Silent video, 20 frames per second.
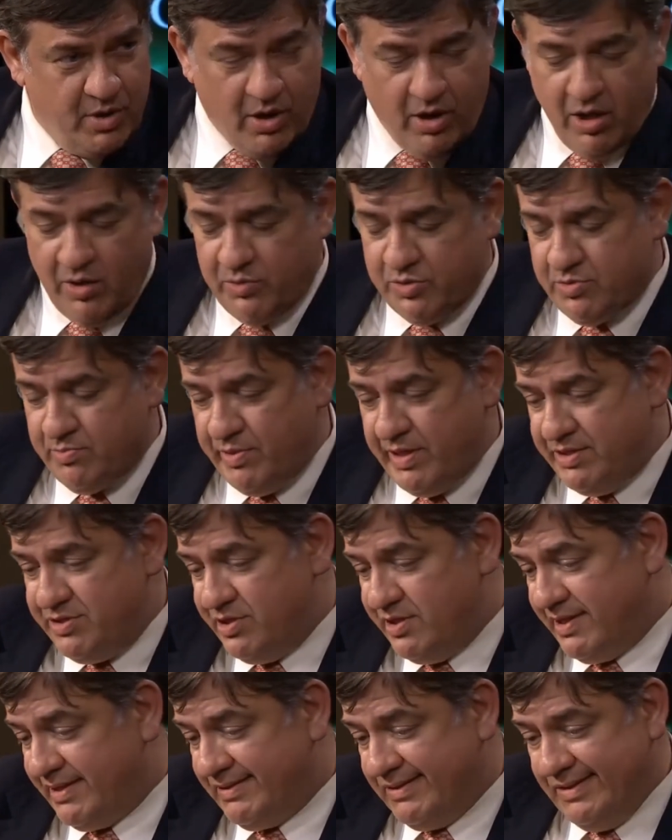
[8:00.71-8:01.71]
Marlowe was
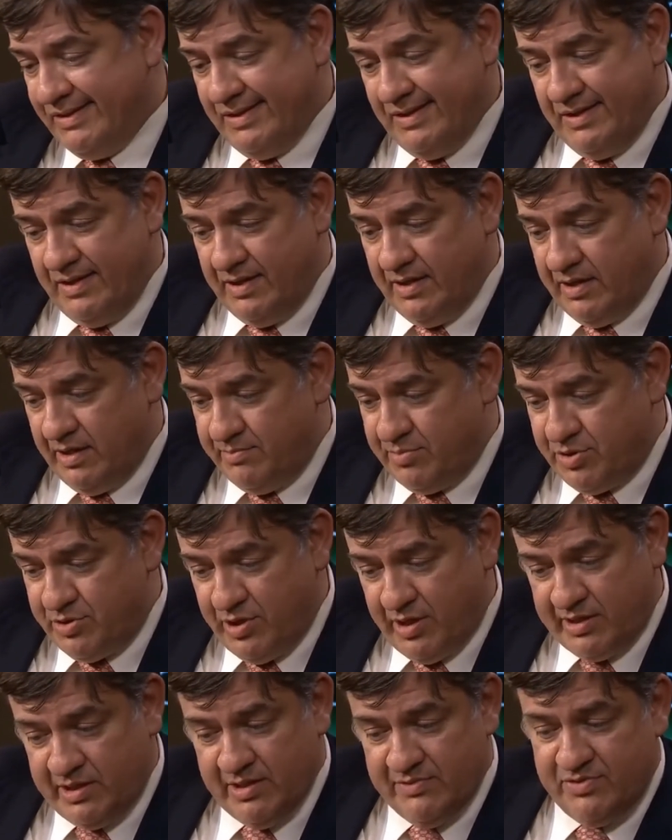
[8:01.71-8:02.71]
mentioning,
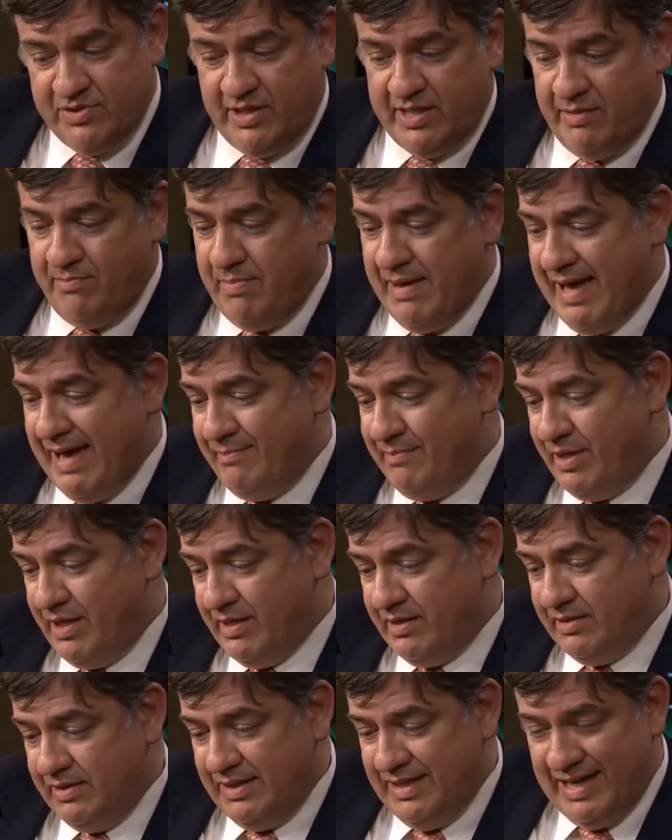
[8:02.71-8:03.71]
obstructive sleep
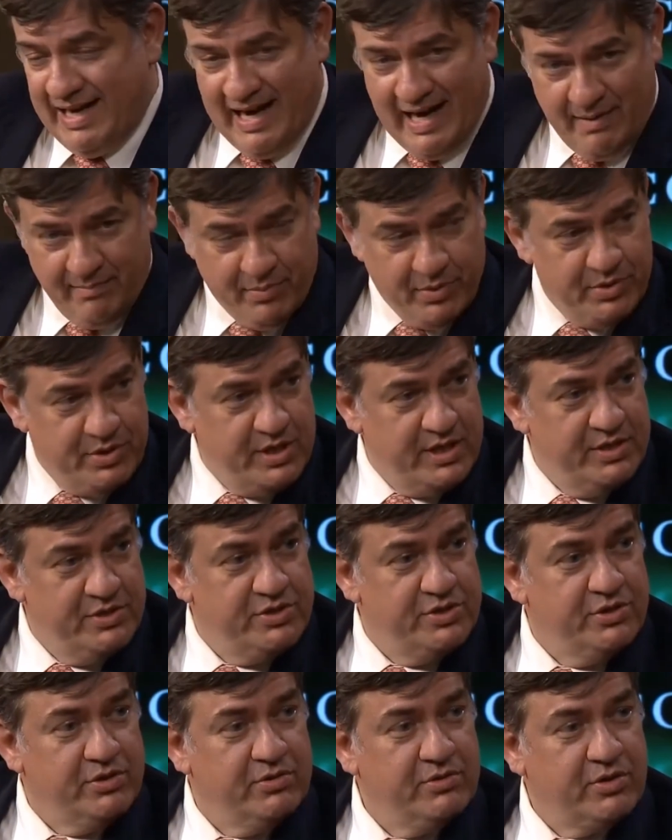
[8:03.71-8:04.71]
apnea,
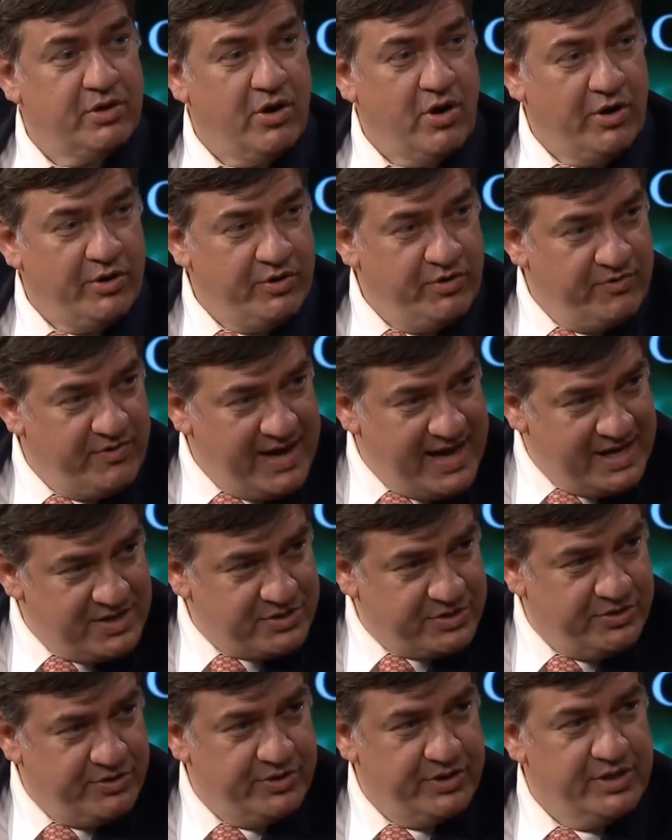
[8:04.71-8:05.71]
hypertension,
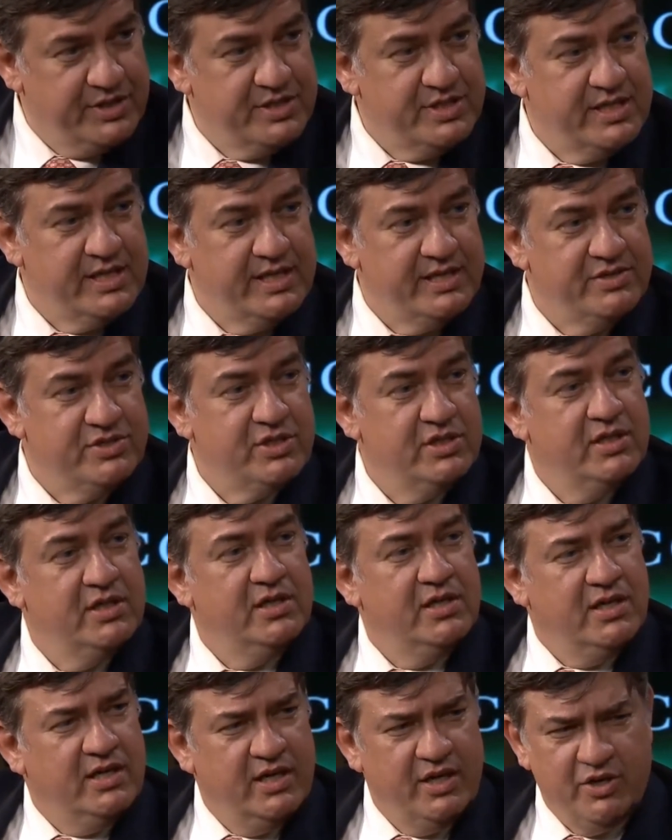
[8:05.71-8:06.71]
cardiovascular disease,
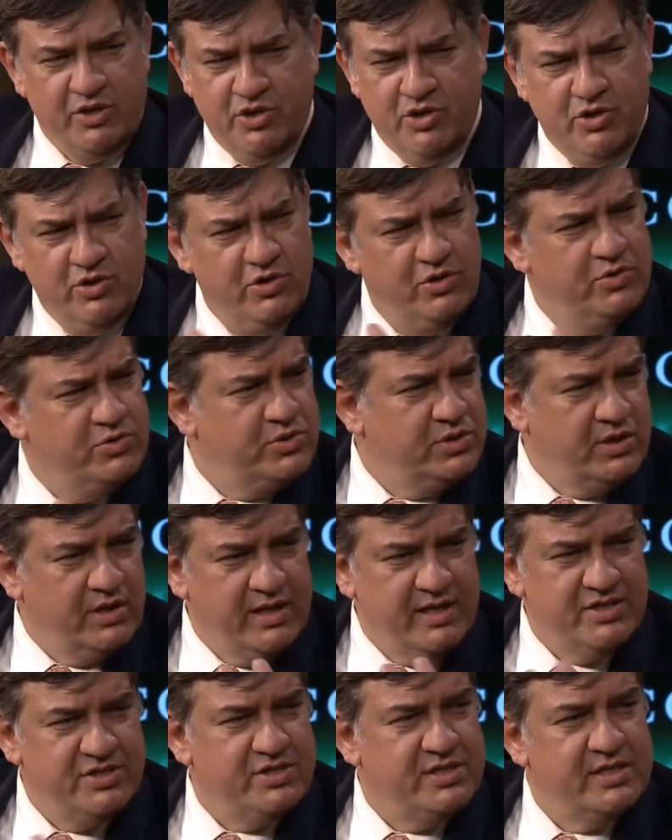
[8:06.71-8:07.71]
a huge
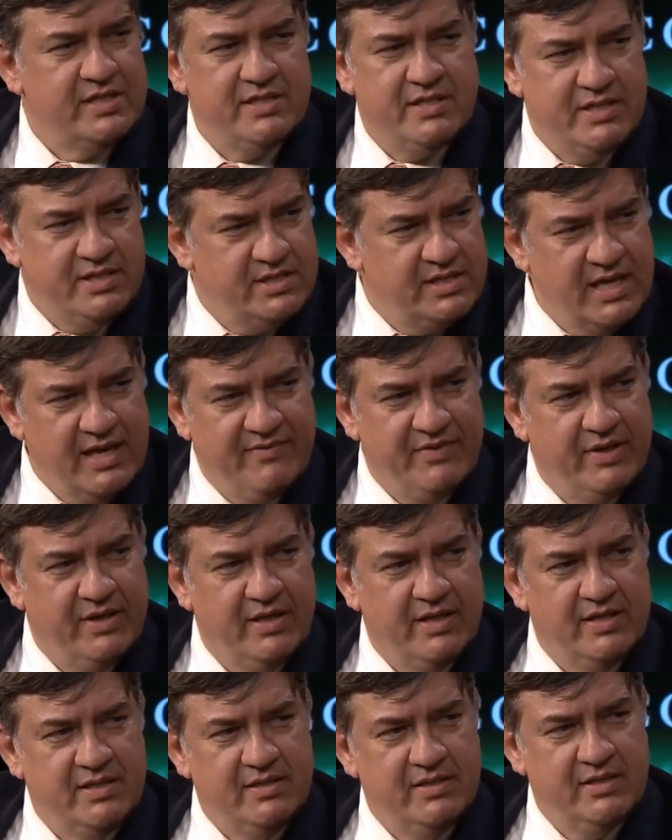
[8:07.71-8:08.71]
list, 60,
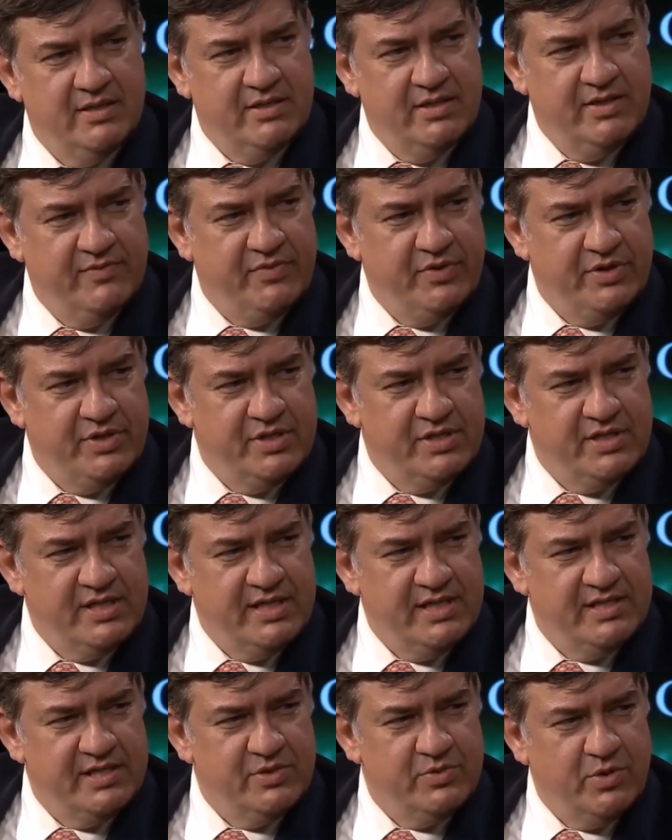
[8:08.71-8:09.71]
70 different
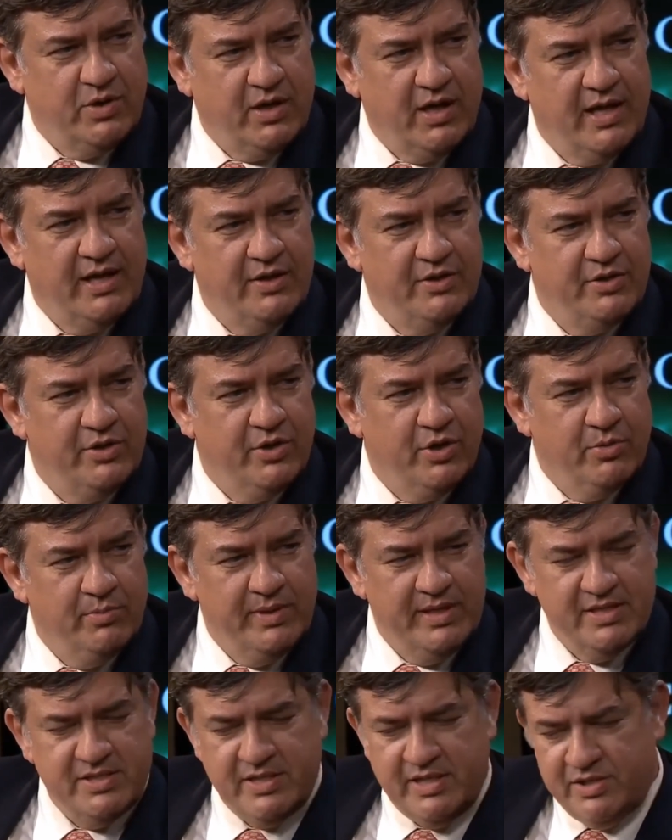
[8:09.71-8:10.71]
diseases related to your
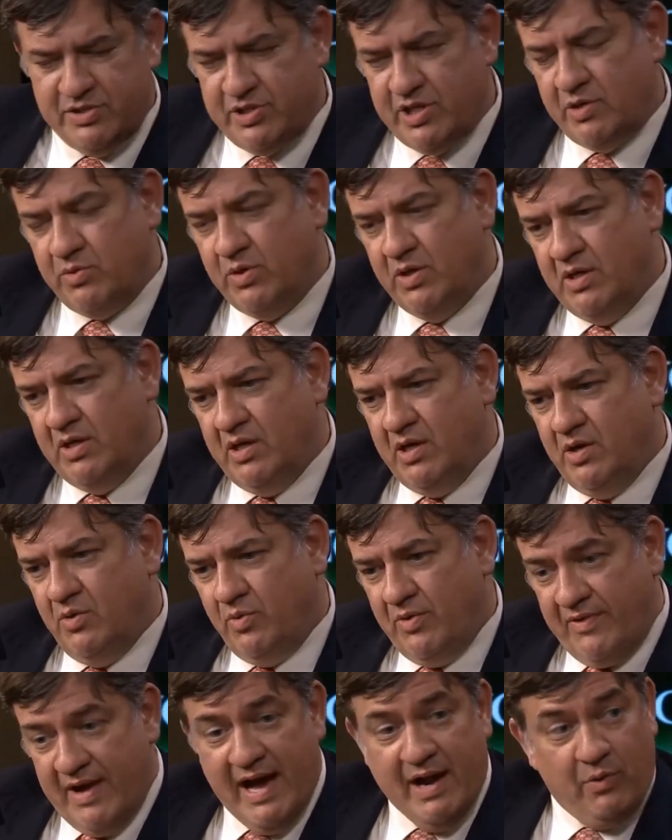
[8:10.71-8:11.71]
obesity. So
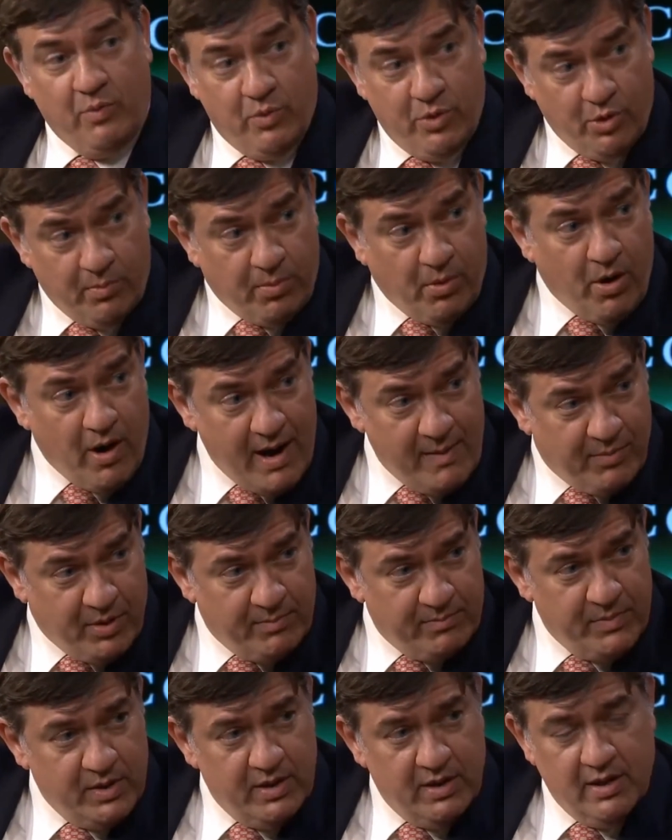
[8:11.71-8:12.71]
we've got a real
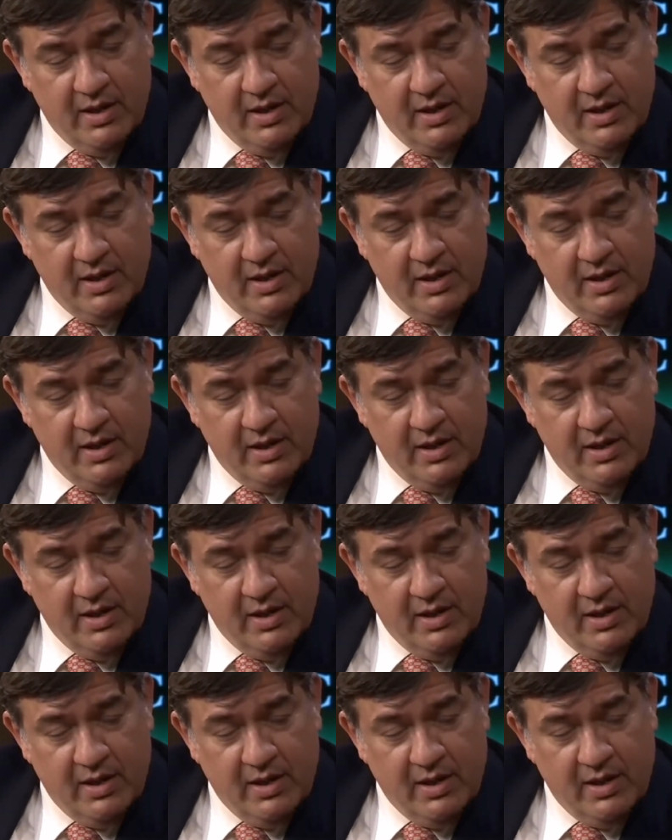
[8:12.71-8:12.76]
problem.